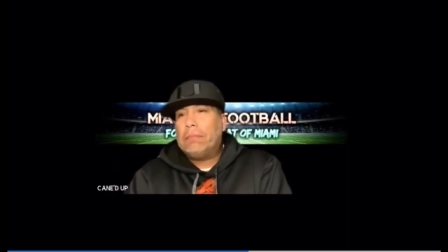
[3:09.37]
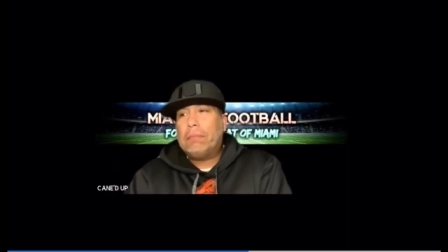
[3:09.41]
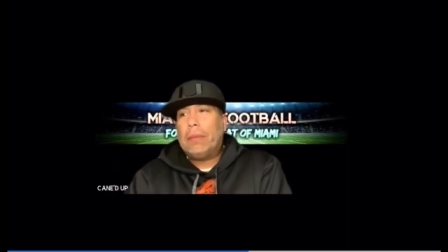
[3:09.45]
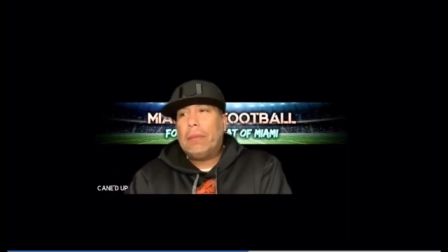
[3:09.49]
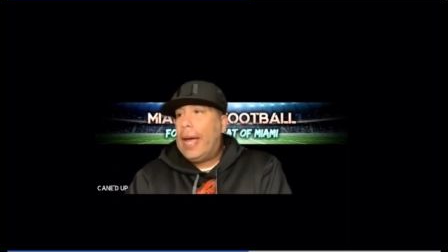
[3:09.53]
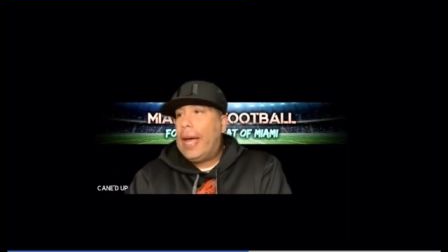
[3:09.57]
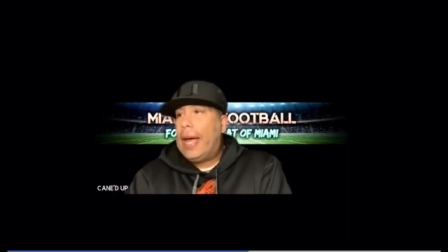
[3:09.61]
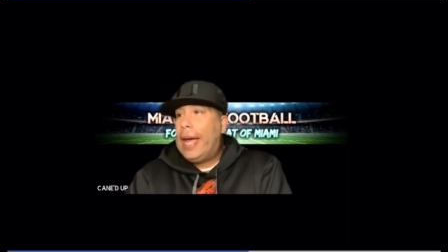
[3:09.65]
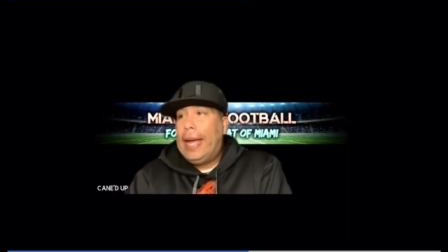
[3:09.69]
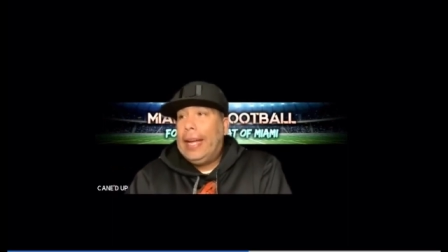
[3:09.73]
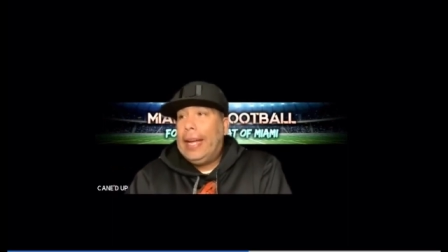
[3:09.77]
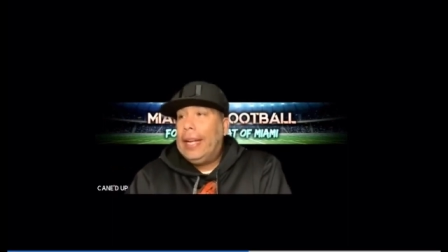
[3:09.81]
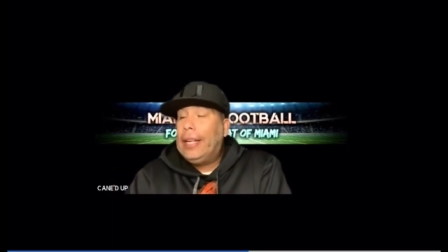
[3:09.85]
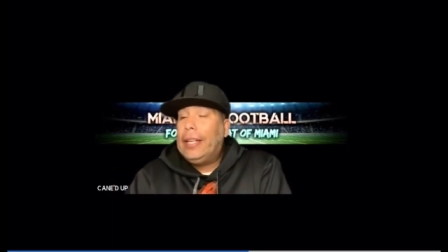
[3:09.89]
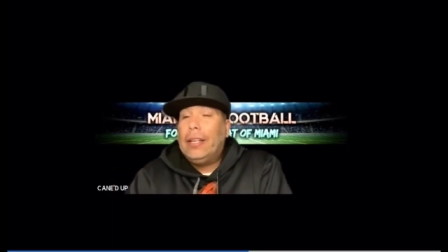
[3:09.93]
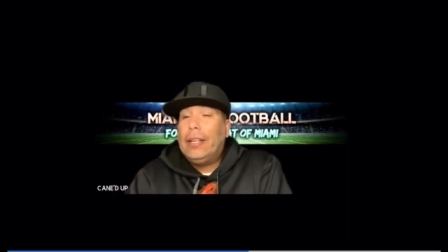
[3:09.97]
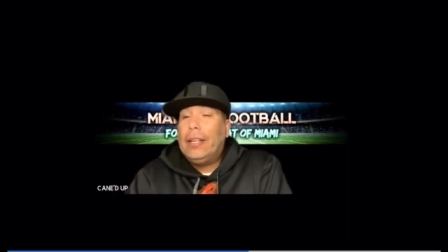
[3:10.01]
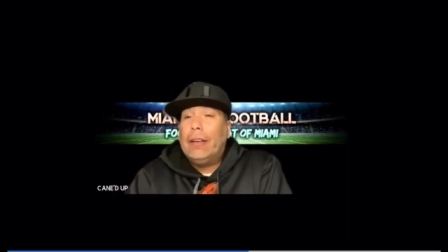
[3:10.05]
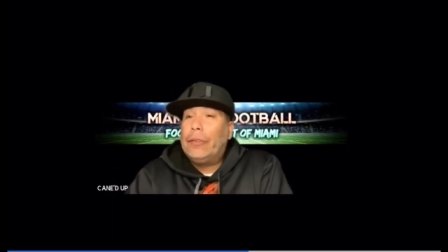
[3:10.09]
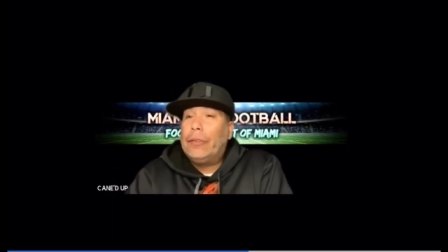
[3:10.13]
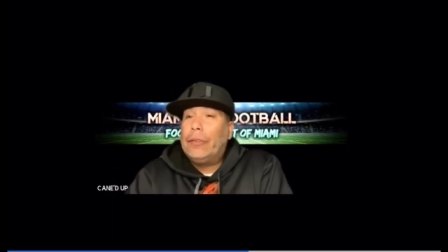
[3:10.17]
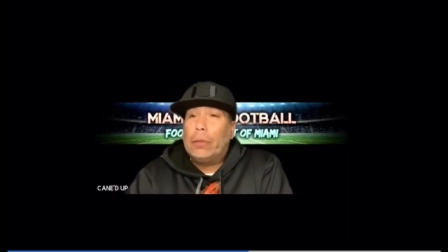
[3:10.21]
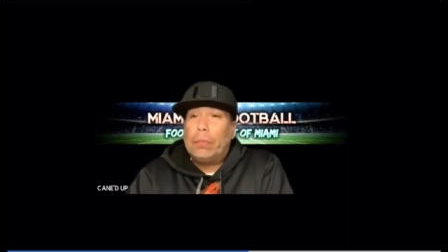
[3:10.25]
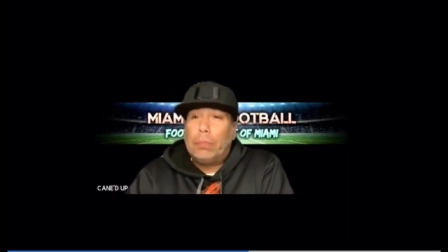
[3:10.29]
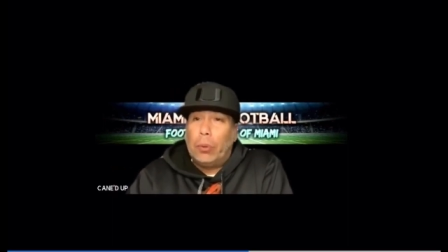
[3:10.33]
any of
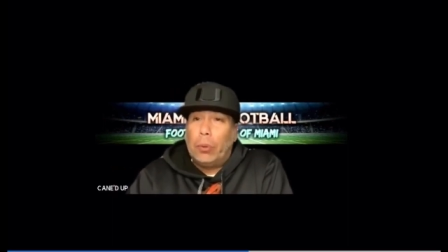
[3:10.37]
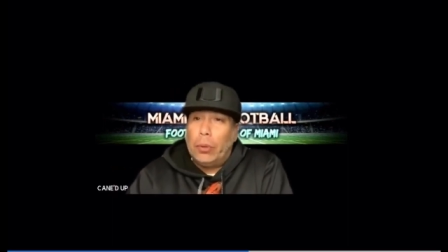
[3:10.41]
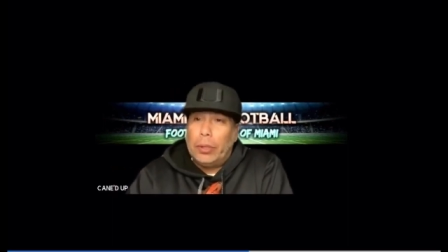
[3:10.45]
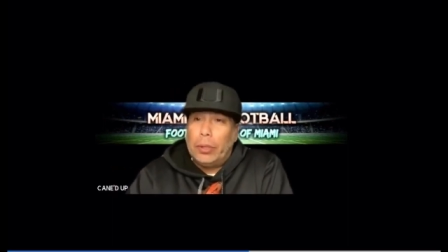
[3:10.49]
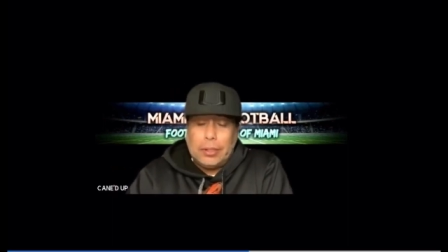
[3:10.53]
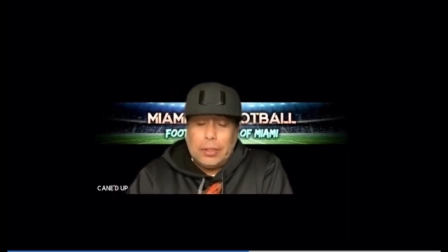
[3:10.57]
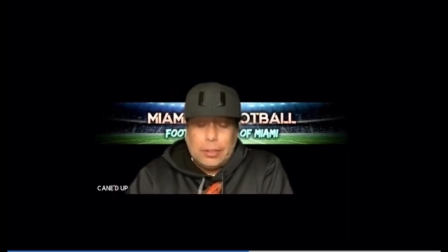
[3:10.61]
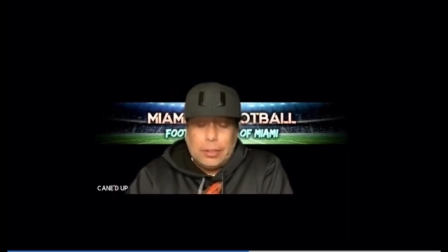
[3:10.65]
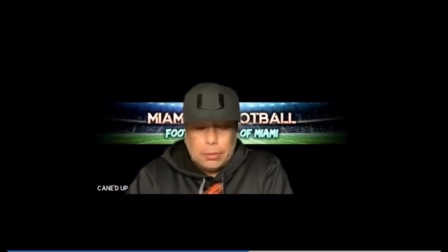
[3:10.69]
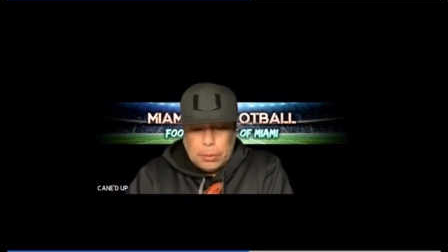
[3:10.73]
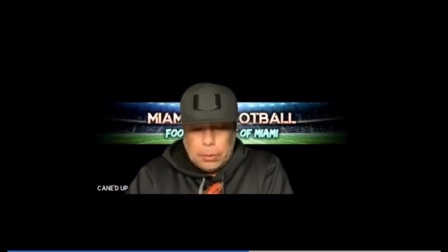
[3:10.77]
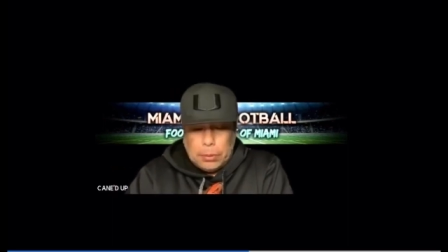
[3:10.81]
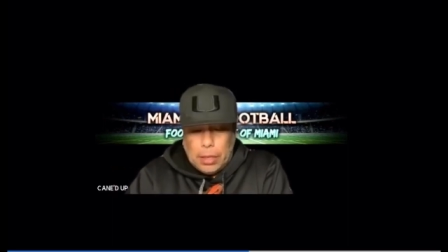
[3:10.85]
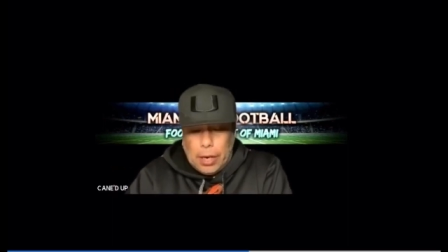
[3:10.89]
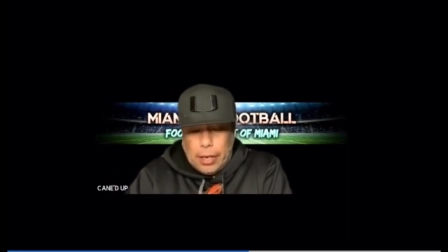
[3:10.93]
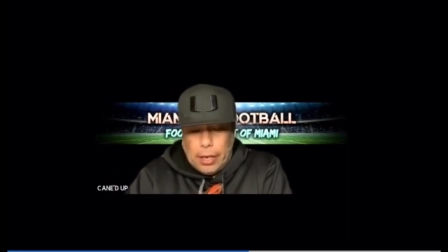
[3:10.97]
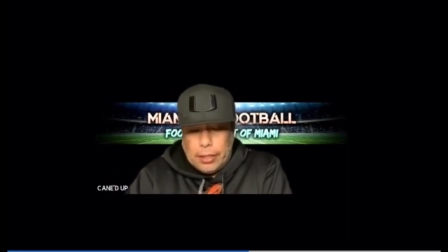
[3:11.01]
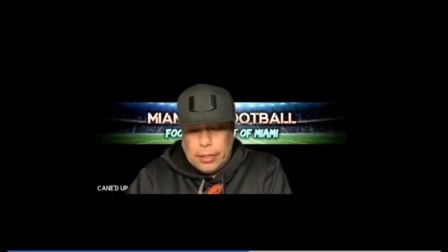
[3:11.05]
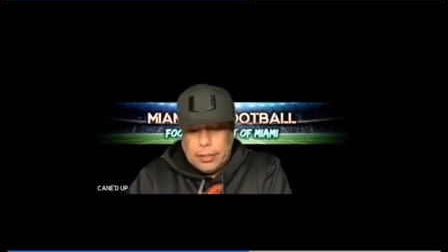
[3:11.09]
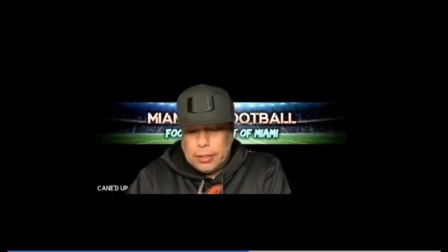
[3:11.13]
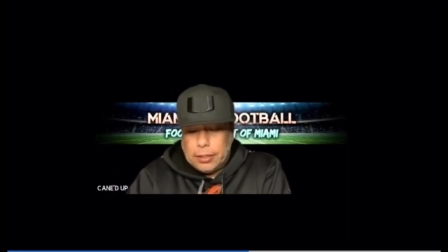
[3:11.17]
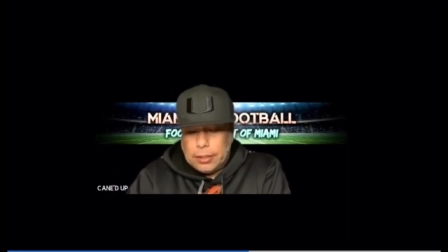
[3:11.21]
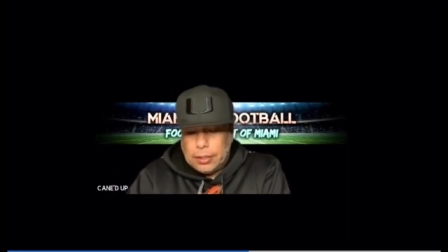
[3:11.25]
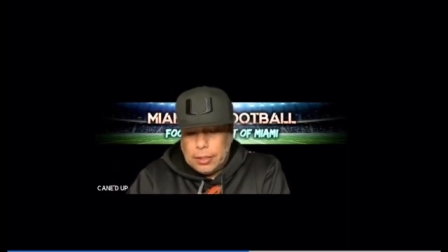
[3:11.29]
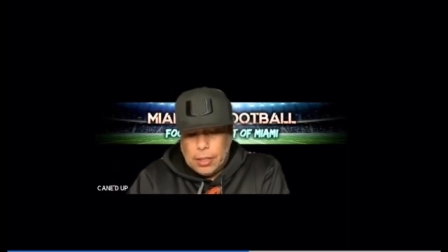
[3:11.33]
your points, to be
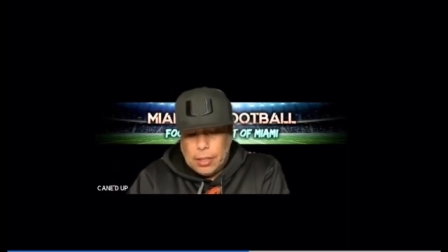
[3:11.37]
honest,